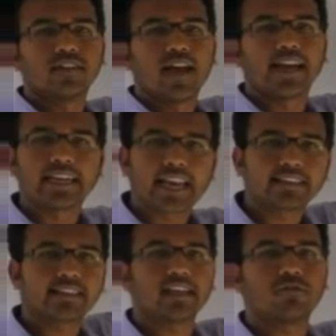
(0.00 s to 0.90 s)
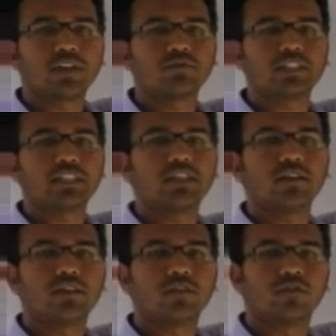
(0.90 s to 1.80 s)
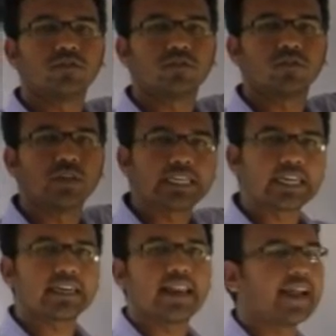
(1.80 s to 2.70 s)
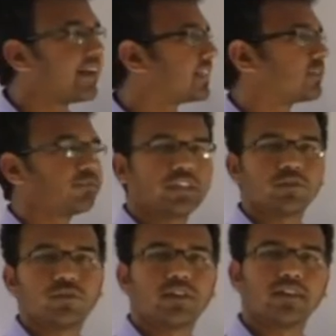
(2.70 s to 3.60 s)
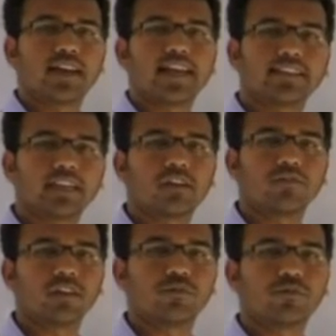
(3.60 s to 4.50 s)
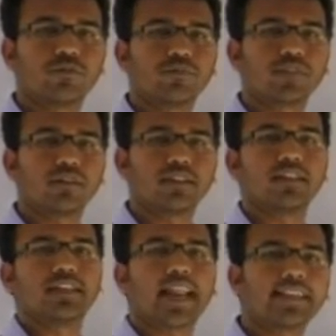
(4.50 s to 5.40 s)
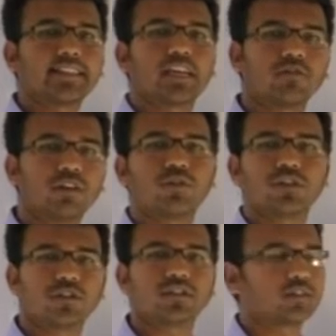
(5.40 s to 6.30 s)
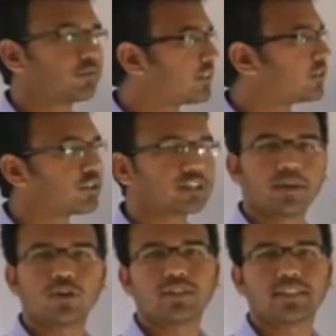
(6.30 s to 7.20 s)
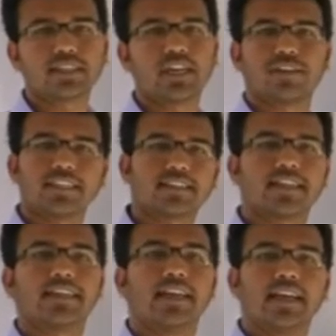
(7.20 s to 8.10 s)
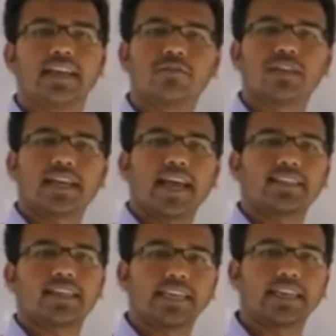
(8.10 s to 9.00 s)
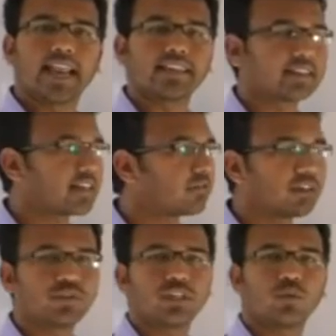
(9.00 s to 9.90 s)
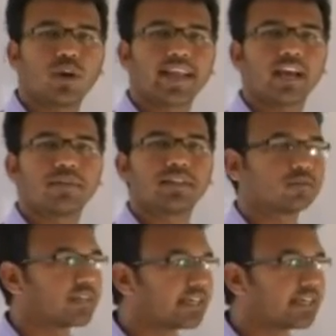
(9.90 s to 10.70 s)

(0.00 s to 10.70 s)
And in classical wave theory, we treat light as a wave, classical wave. The classical wave was not sufficient to explain all these graphs. As I said, in classical wave theory, what happens? If the